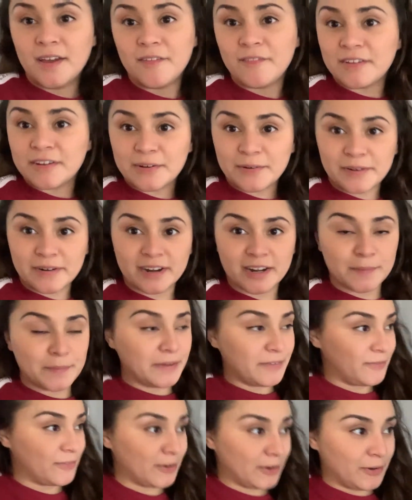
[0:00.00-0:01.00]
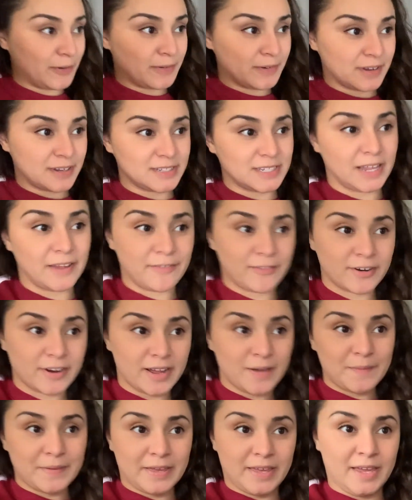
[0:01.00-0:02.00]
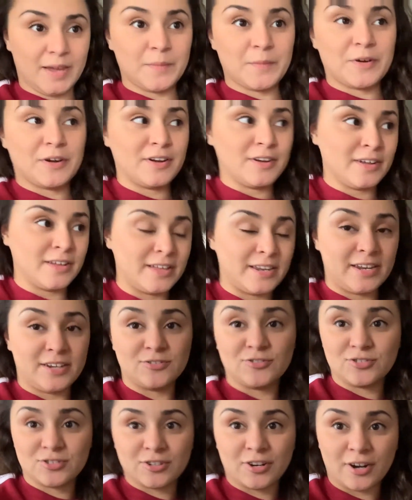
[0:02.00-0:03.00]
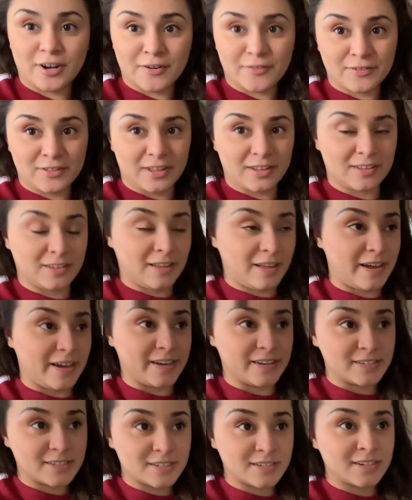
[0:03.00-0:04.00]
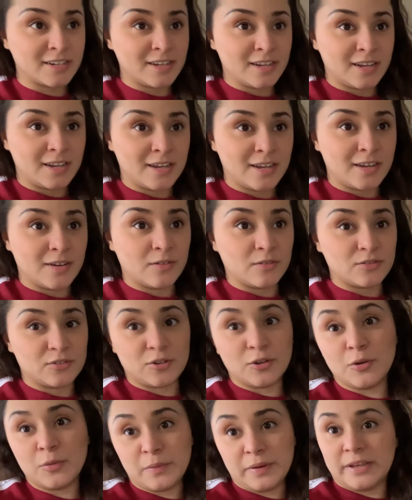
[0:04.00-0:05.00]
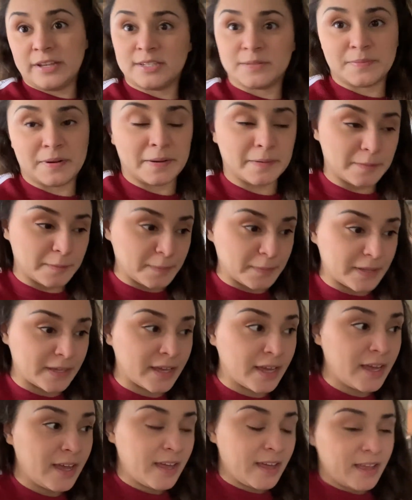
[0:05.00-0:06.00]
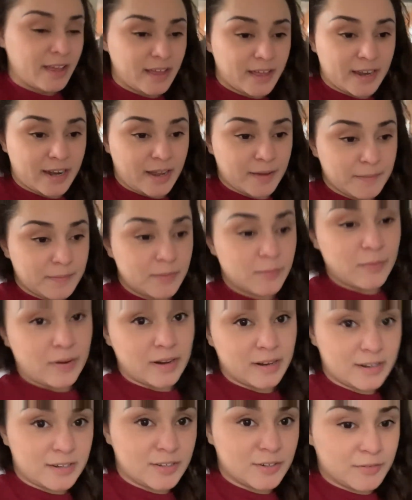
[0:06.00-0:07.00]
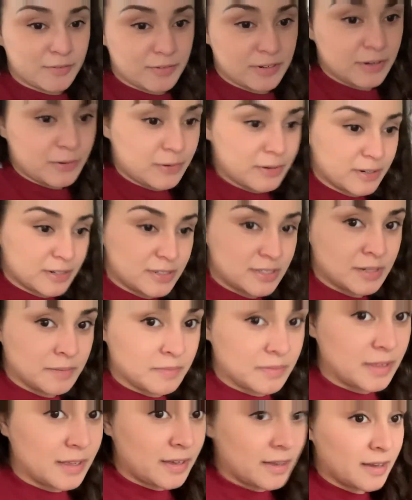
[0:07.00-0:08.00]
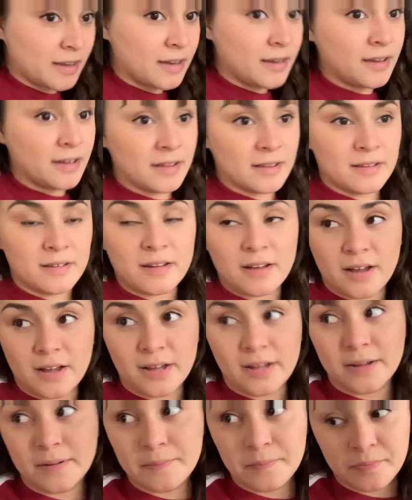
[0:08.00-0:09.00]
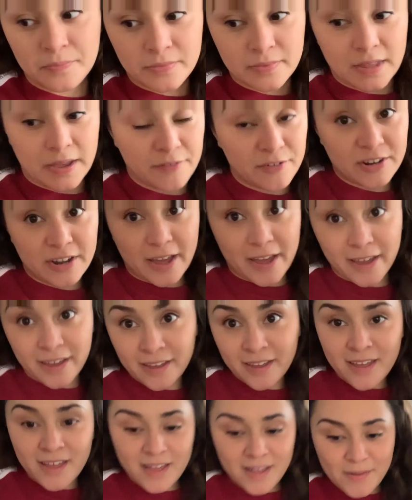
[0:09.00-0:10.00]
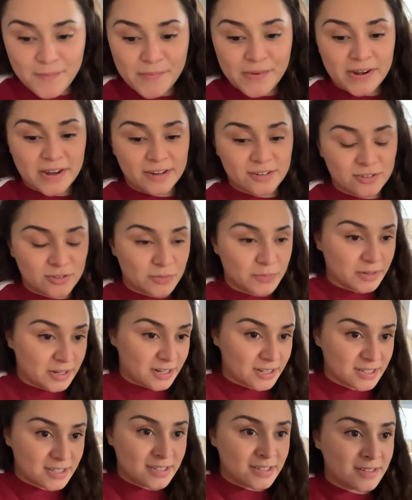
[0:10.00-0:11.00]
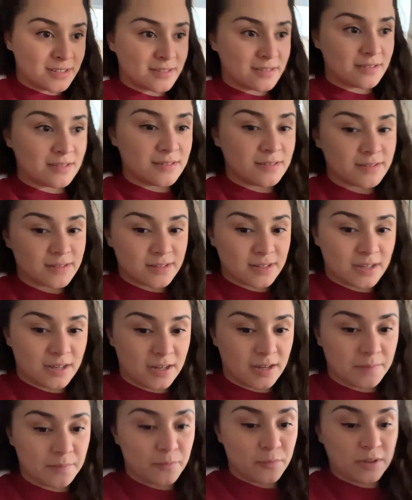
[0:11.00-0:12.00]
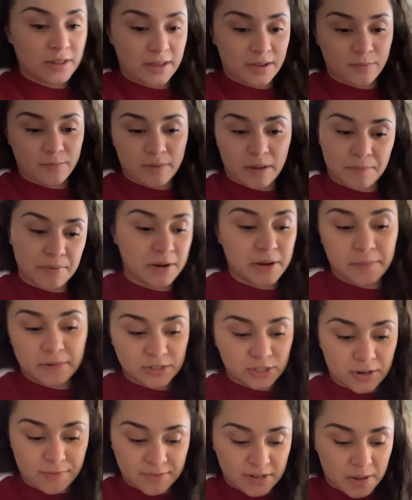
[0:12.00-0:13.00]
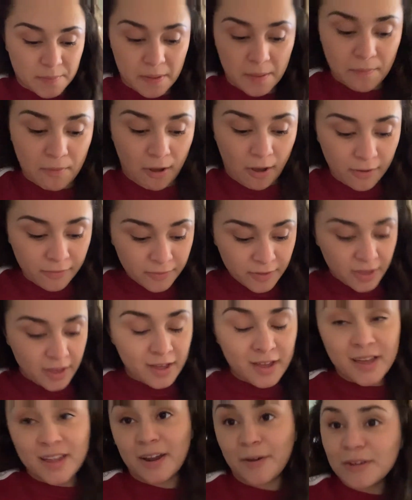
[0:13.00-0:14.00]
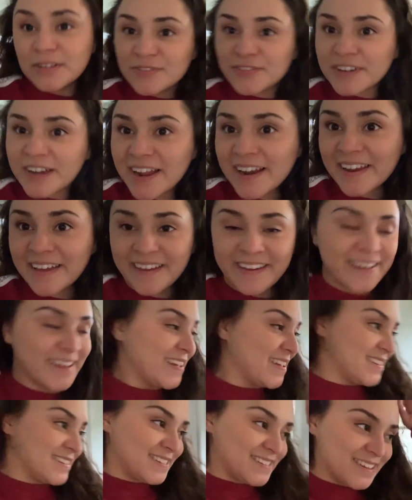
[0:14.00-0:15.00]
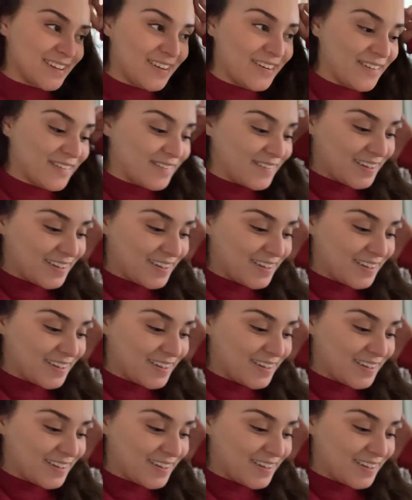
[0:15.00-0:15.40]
recording on my phone because I forgot my camera in Angel's car for like the last 2 weeks probably, and I've been wanting to record something every day, but Angel works like pretty much every time I'm off and I always forget it. So